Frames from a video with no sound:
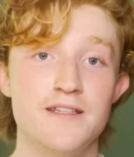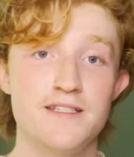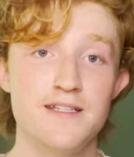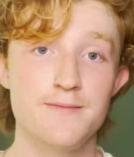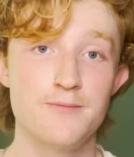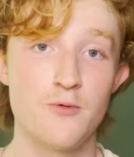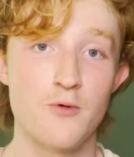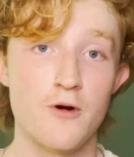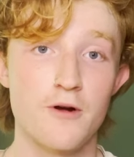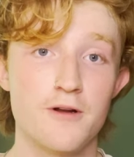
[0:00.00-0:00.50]
and
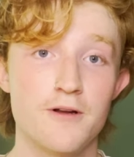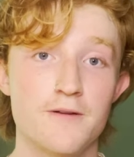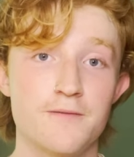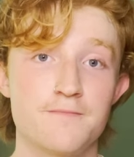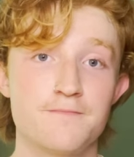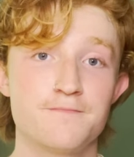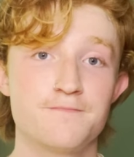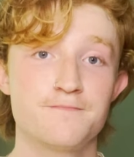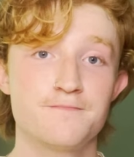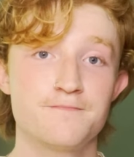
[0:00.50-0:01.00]
deep work,
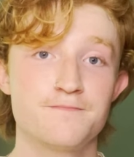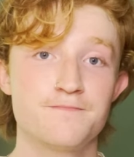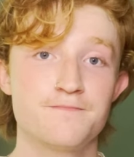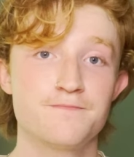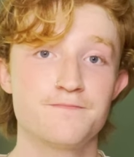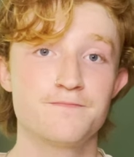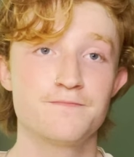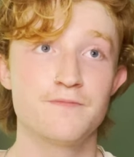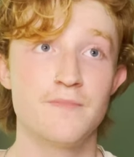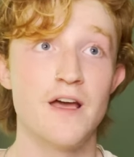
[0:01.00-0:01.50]

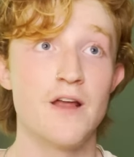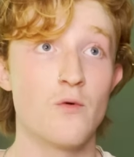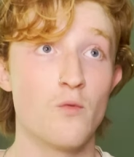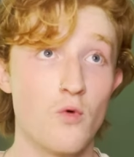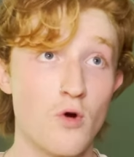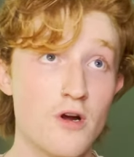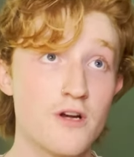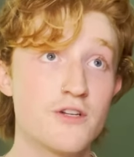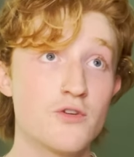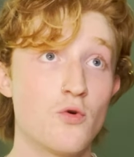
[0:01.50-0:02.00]
and work